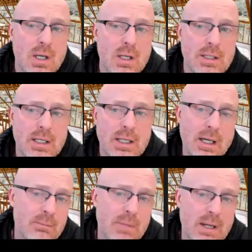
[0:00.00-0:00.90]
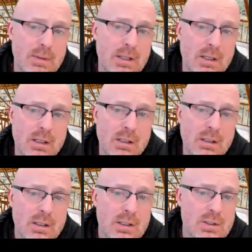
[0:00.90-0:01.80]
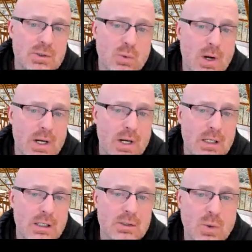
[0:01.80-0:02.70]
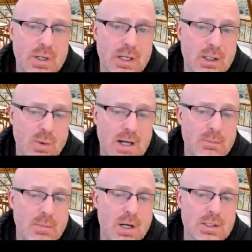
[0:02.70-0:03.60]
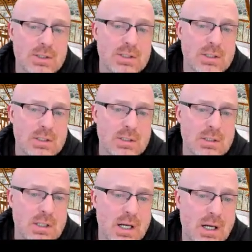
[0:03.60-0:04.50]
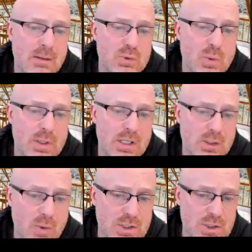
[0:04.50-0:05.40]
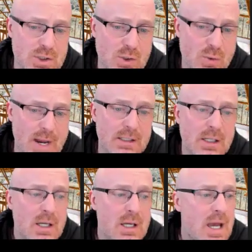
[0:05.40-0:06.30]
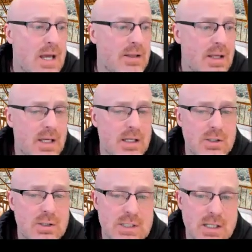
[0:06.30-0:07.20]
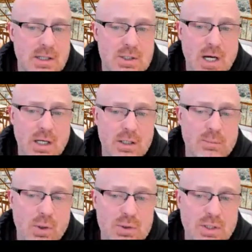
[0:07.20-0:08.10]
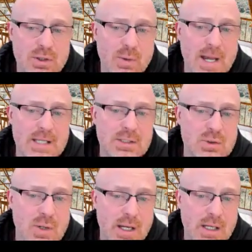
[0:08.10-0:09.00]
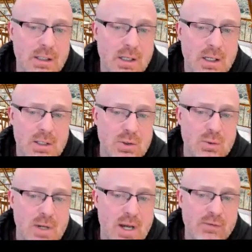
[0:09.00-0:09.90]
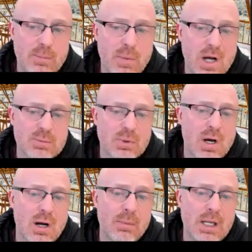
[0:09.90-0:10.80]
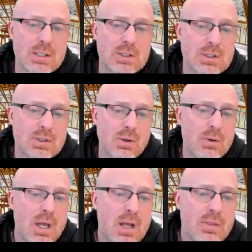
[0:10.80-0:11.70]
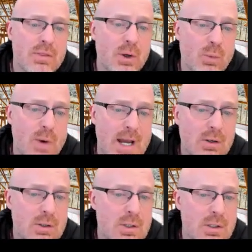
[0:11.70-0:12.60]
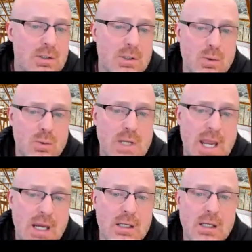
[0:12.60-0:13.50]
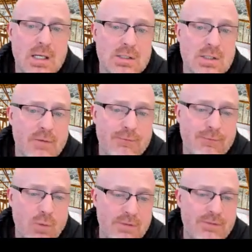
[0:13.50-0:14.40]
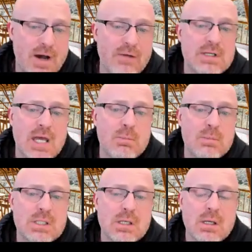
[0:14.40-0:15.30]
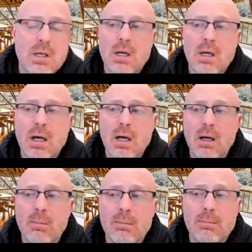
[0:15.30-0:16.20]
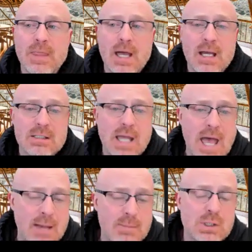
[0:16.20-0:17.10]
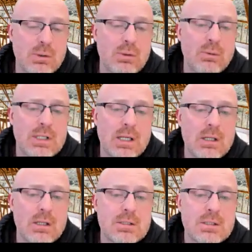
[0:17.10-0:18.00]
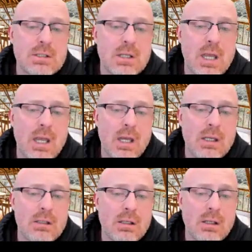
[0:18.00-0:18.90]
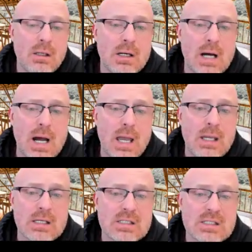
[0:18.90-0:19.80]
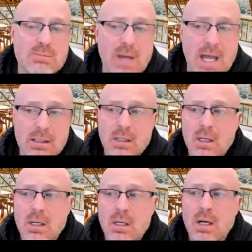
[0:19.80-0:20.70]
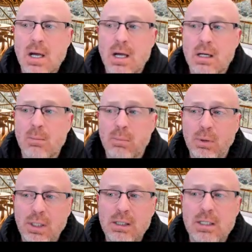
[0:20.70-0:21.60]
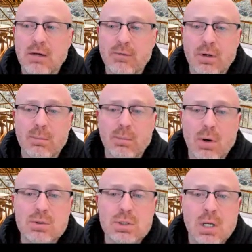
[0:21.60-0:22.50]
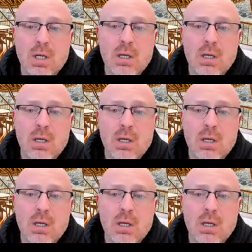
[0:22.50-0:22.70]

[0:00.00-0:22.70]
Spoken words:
They get maybe the 20 correct marks, 20 questions correct, and then they take the shotgun approach on the rest and try and do every possible combination. So the record to date is 45 attempts. That is absolutely ridiculous, and I expect a completely different approach.